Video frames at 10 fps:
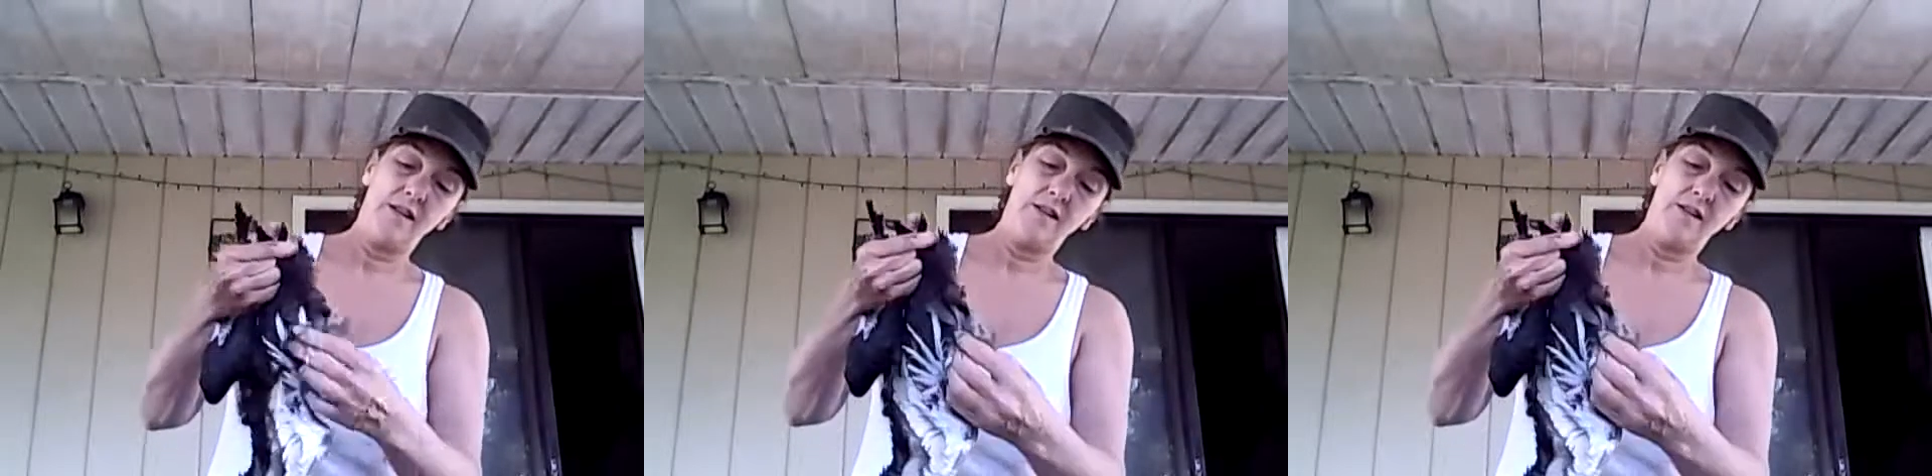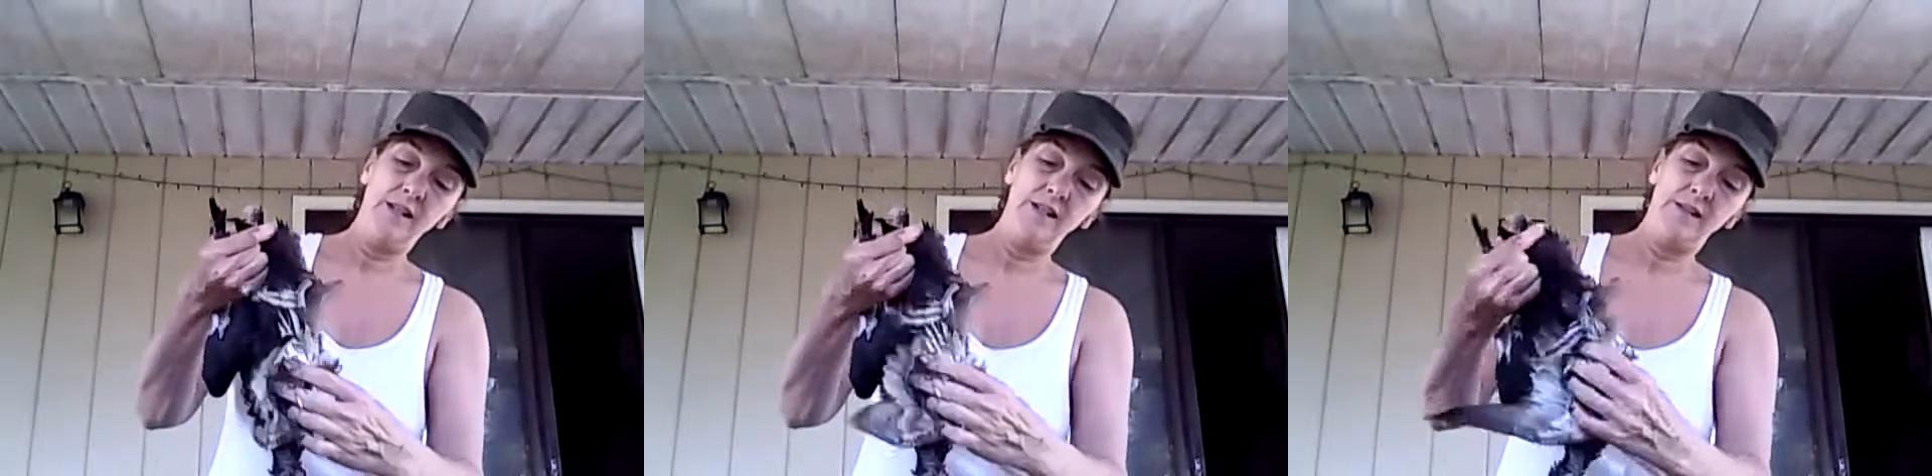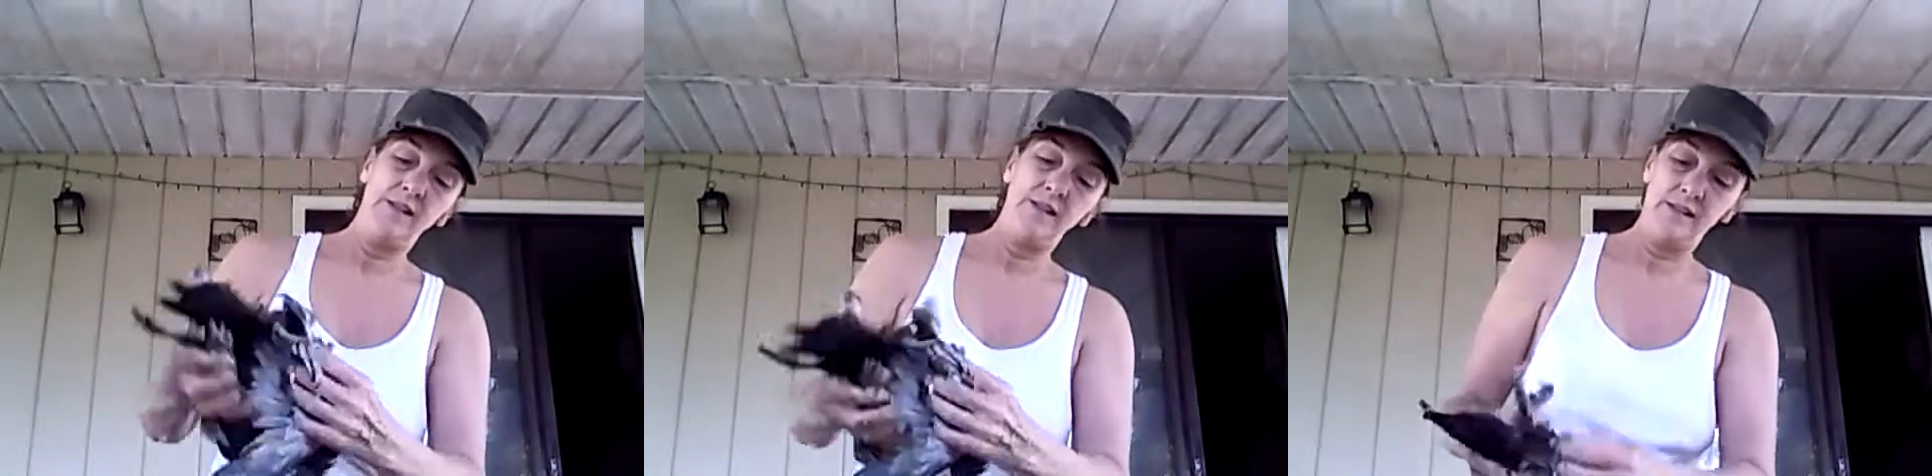Right?
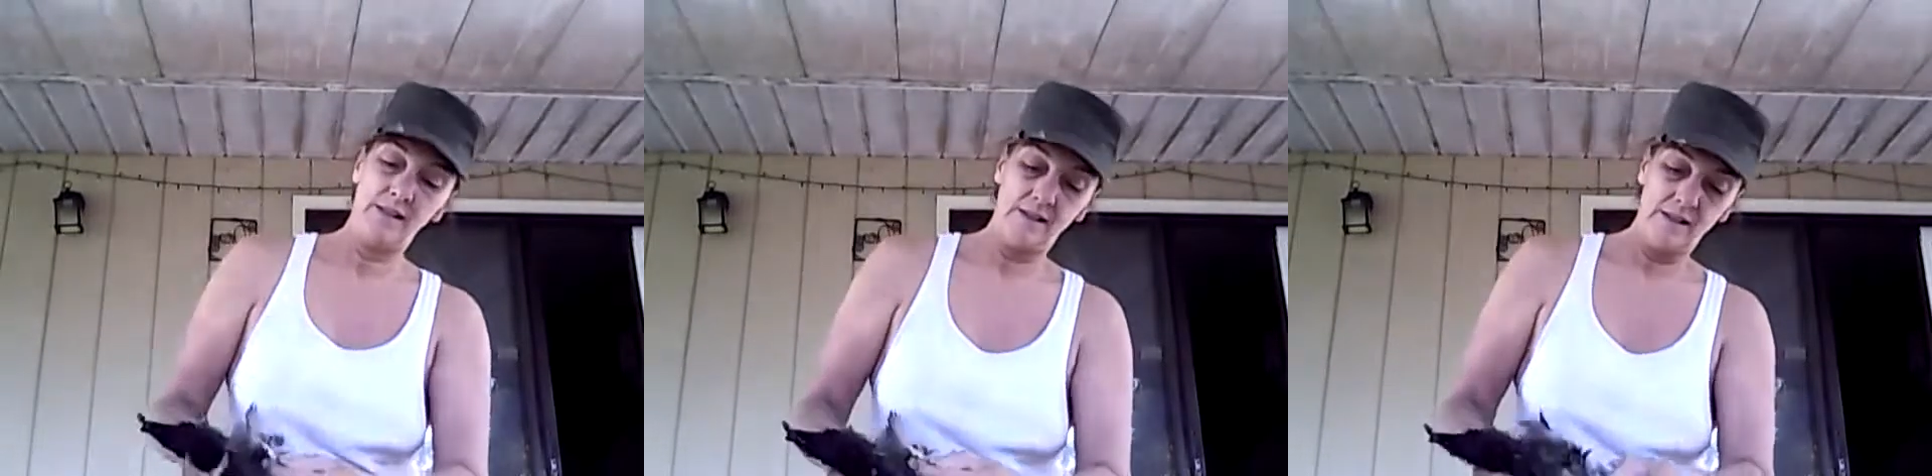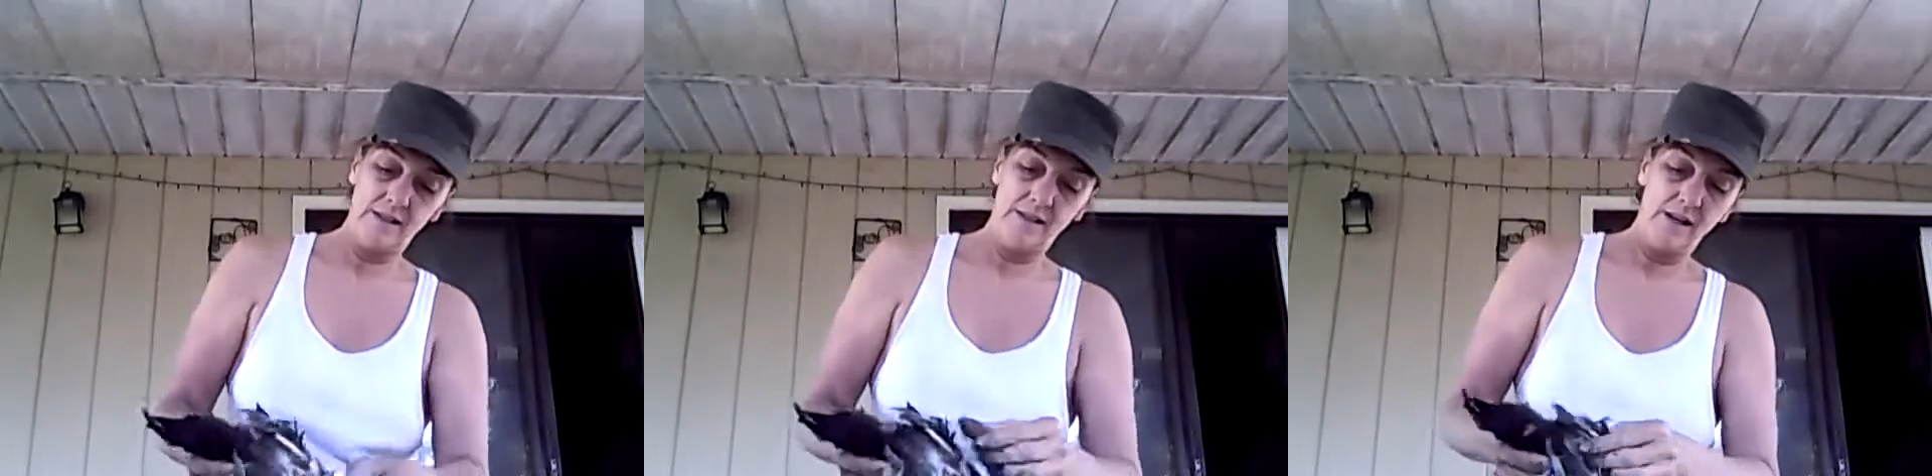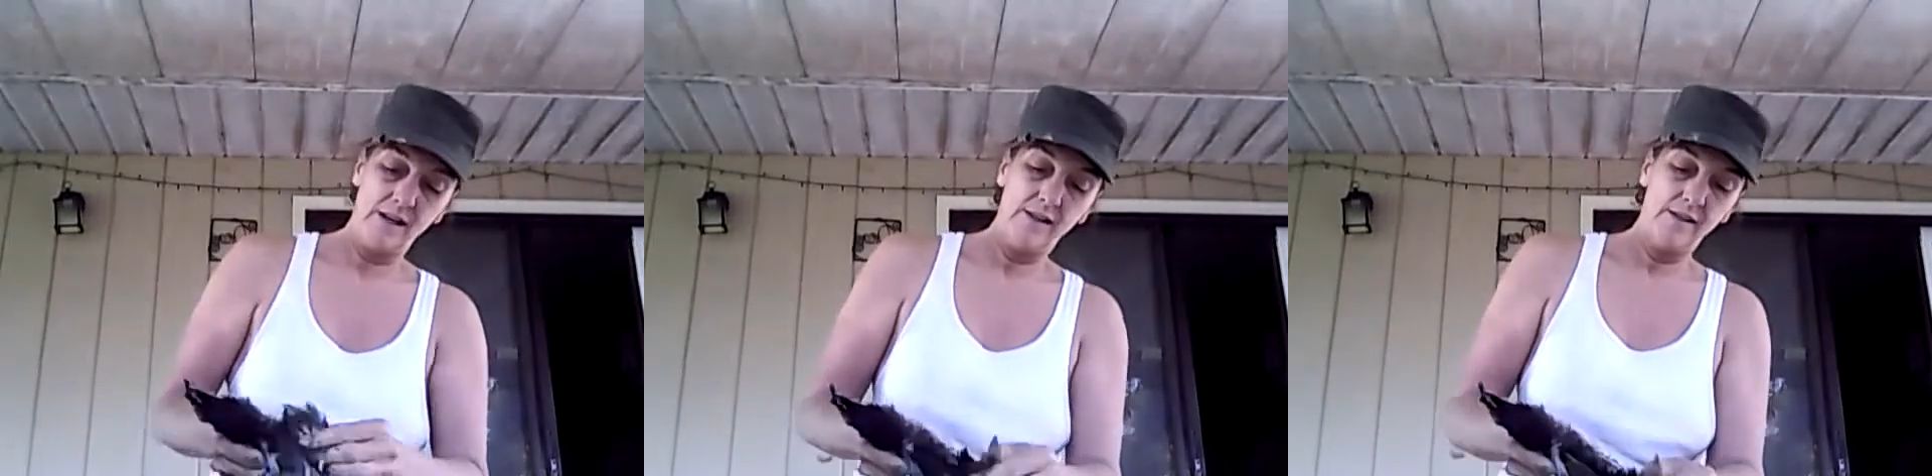
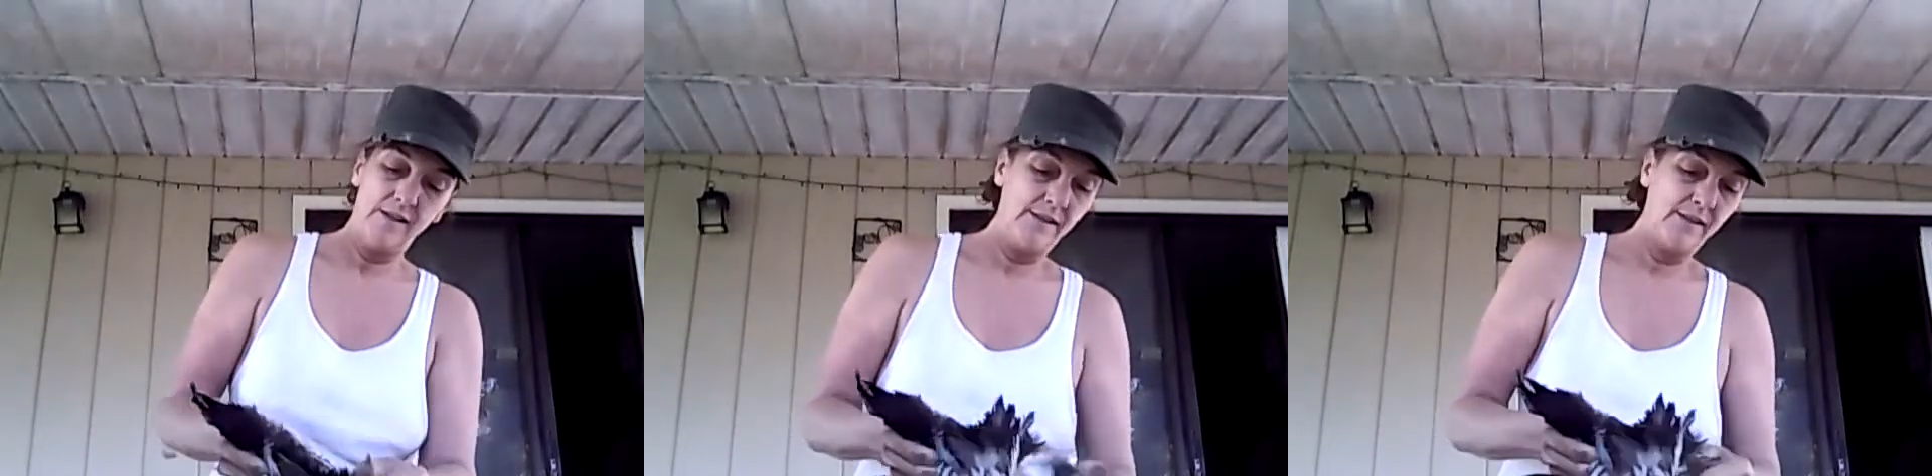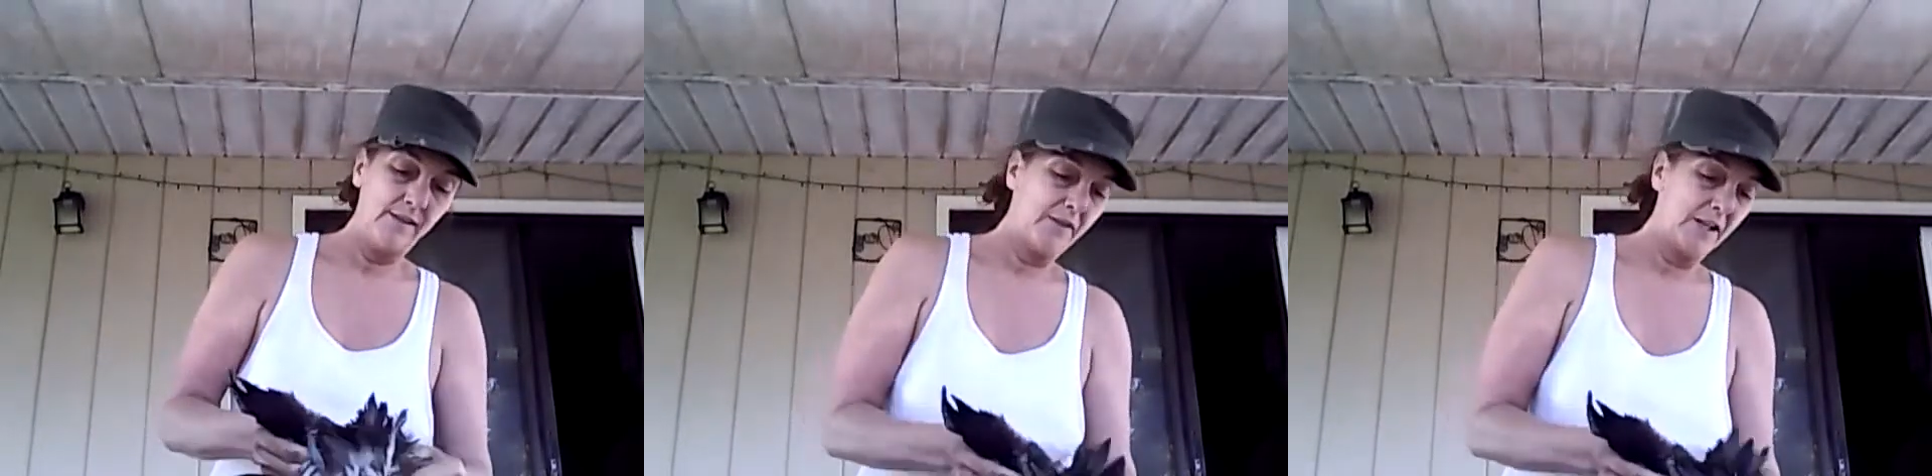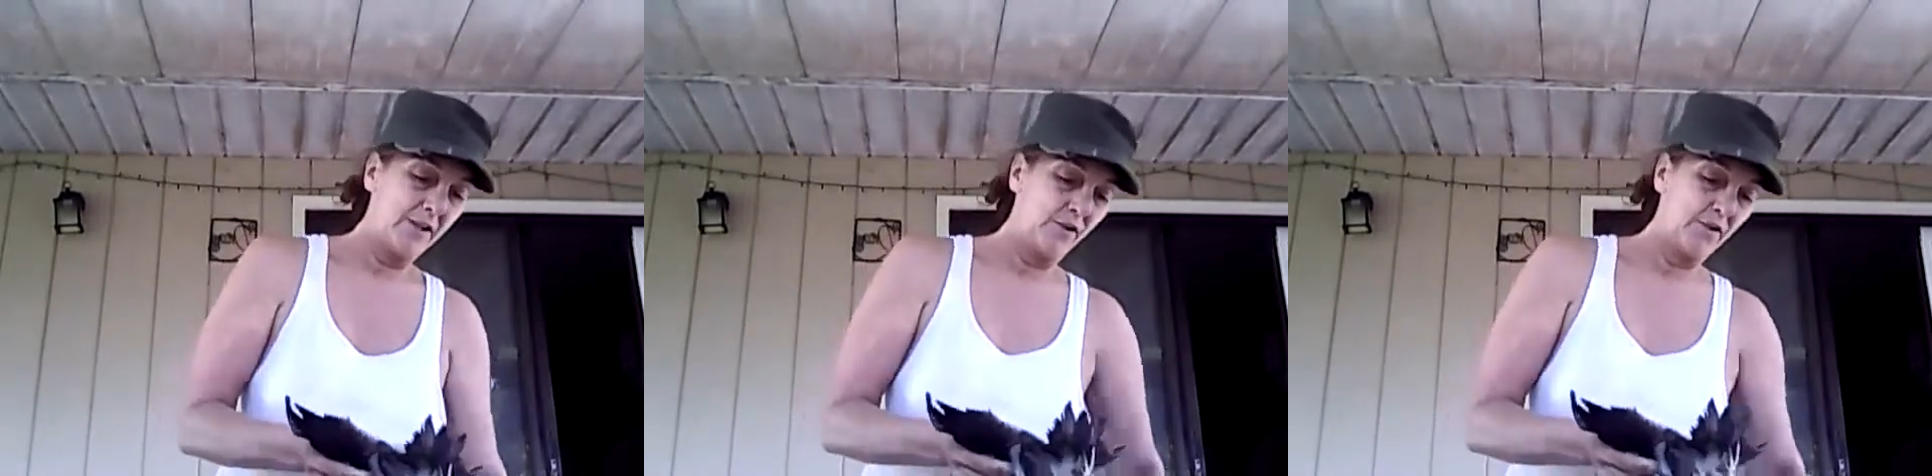Nice and
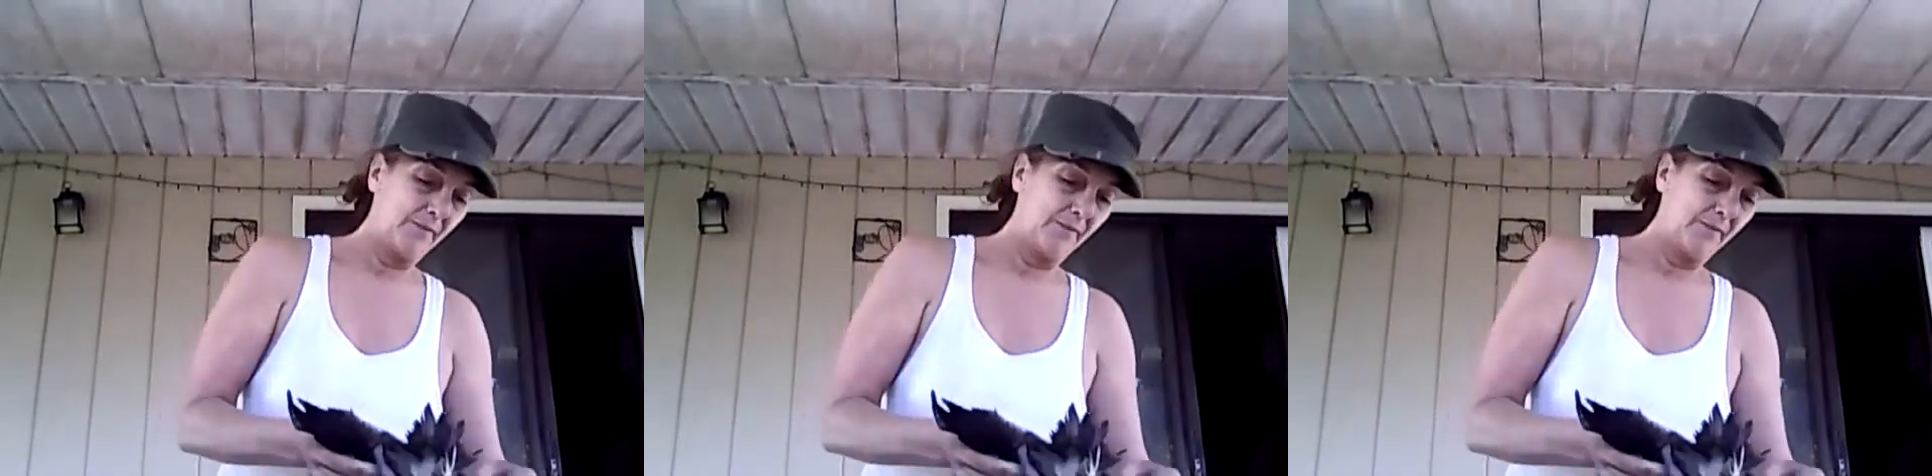fresh.